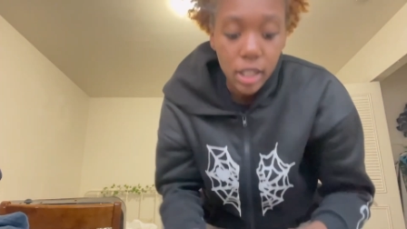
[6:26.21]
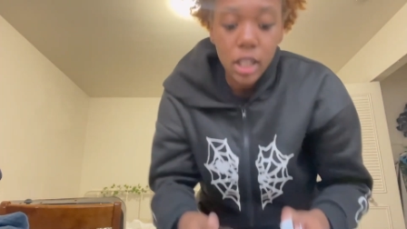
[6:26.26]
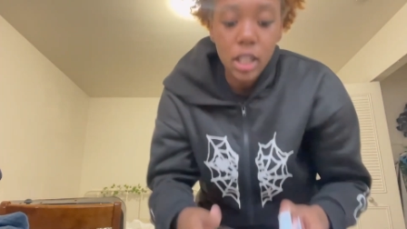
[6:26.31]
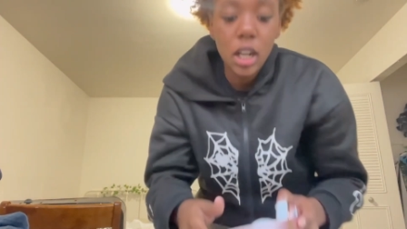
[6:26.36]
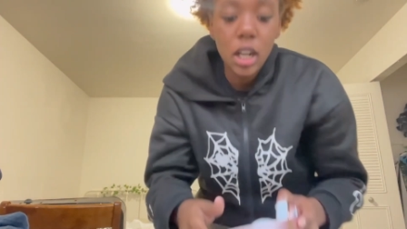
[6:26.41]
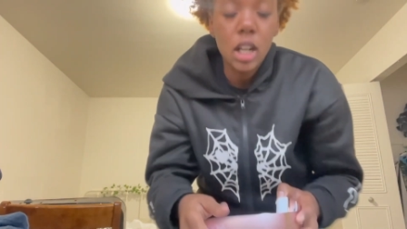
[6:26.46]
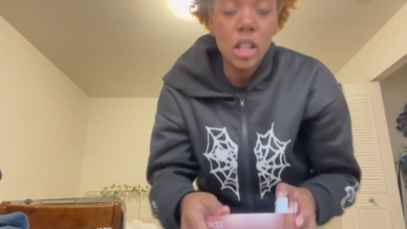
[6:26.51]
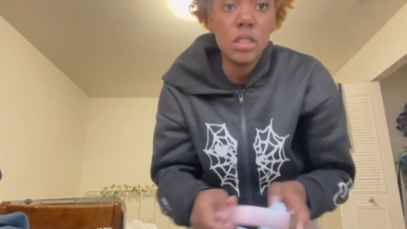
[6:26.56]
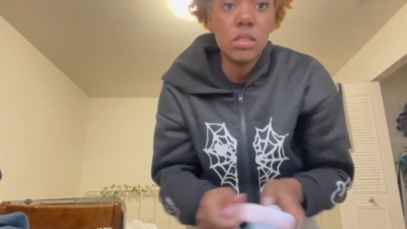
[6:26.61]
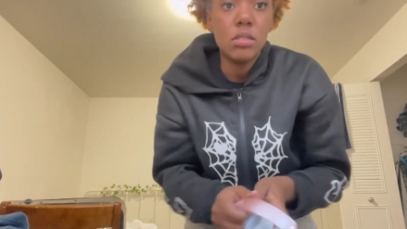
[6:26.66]
And
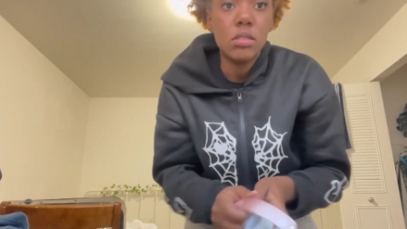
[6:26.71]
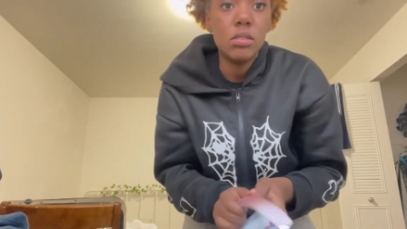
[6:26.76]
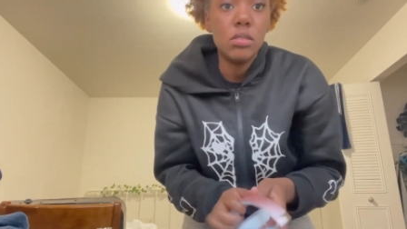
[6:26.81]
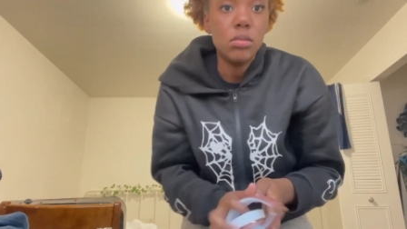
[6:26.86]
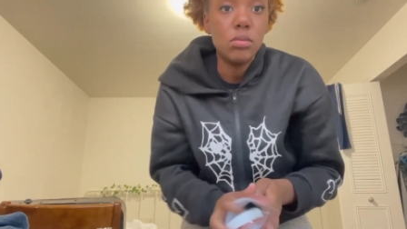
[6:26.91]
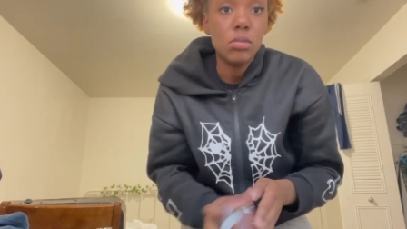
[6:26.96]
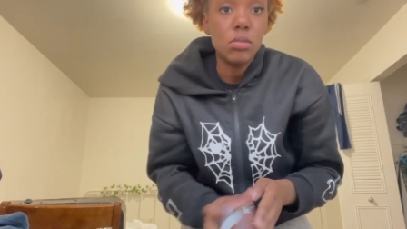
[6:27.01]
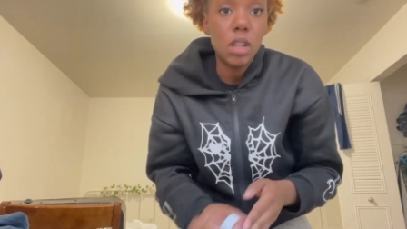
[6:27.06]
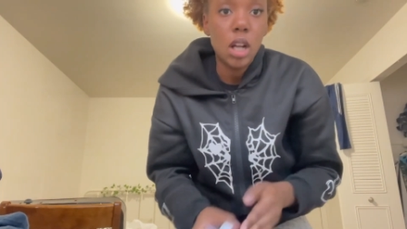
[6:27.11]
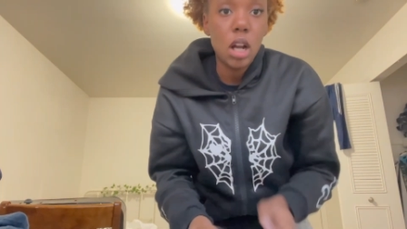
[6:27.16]
I do
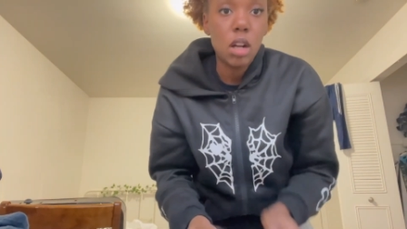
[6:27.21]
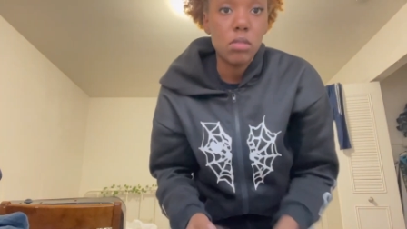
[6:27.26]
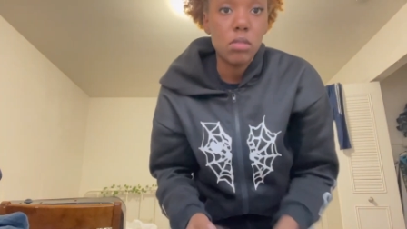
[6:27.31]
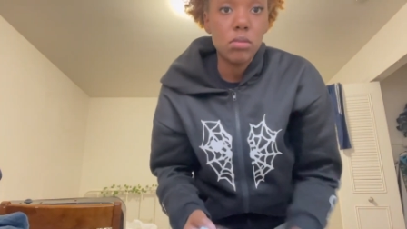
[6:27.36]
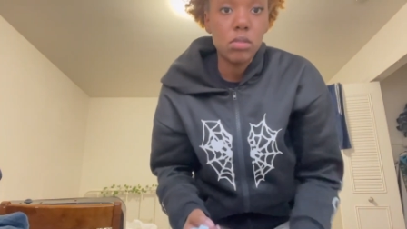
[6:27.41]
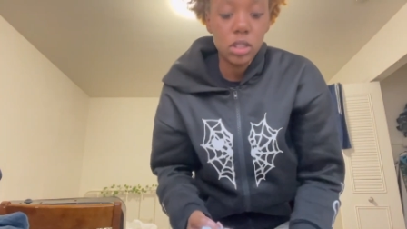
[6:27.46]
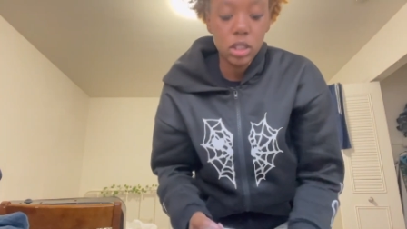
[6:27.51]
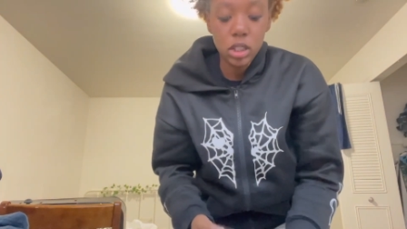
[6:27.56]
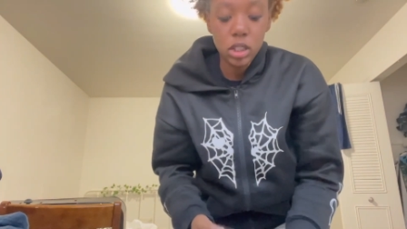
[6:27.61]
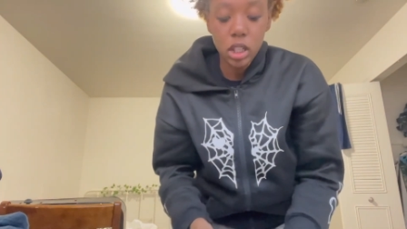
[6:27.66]
not
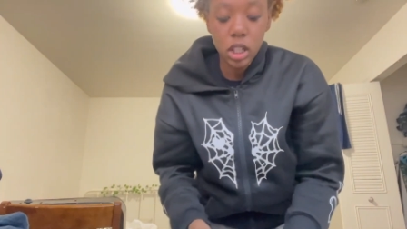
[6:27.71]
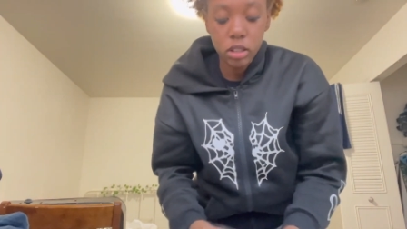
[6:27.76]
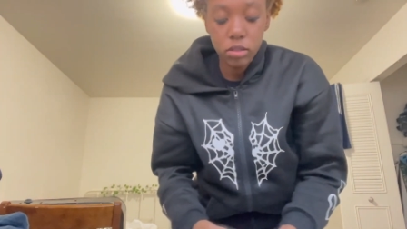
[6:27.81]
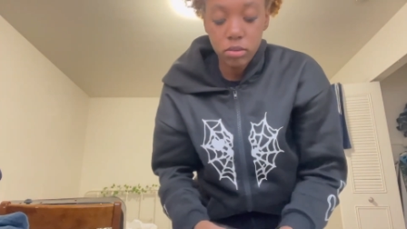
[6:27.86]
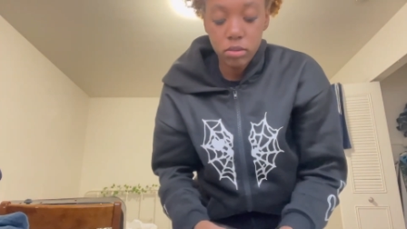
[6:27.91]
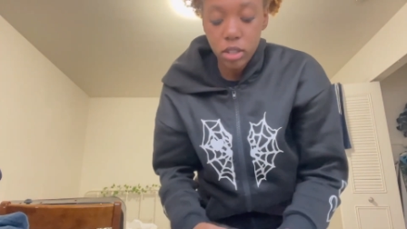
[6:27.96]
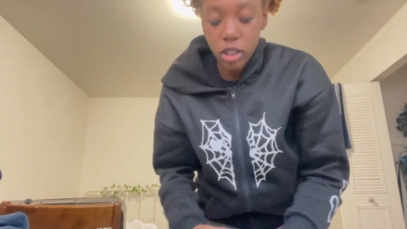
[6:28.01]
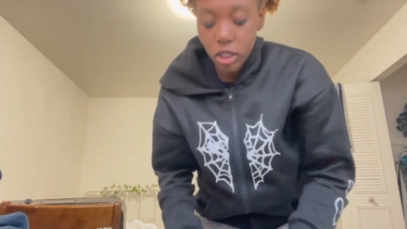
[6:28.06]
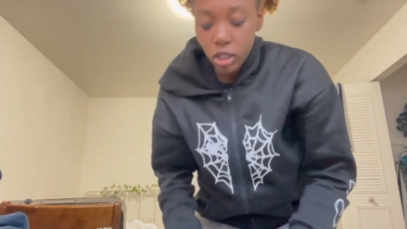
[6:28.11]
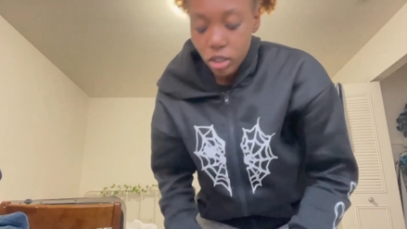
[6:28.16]
really like
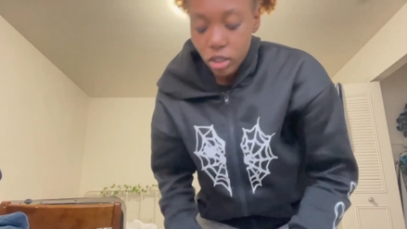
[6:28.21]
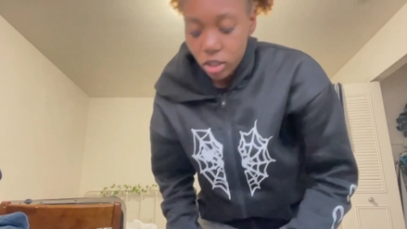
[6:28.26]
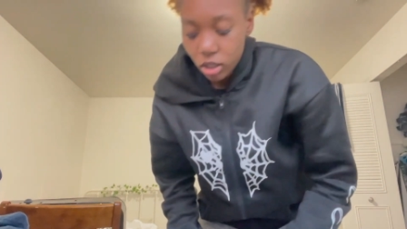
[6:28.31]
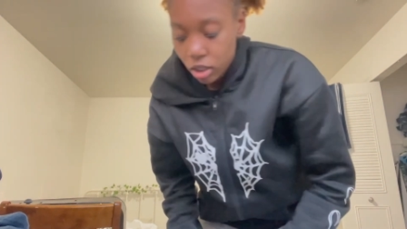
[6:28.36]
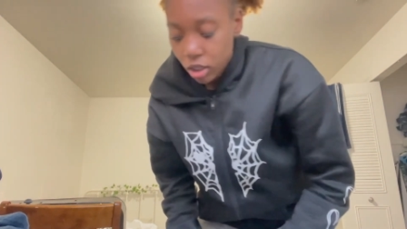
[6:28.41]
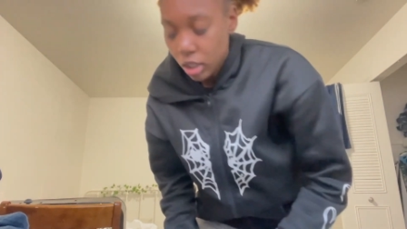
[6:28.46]
red.